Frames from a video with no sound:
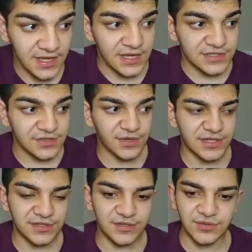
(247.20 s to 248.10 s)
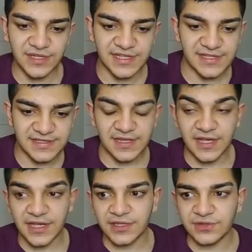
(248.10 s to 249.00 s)
So what you can do is
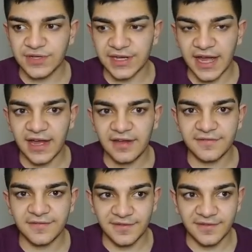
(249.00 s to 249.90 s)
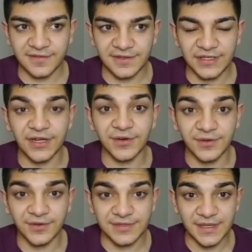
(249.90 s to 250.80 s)
you can have you know
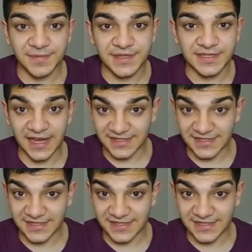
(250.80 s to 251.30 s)
something next to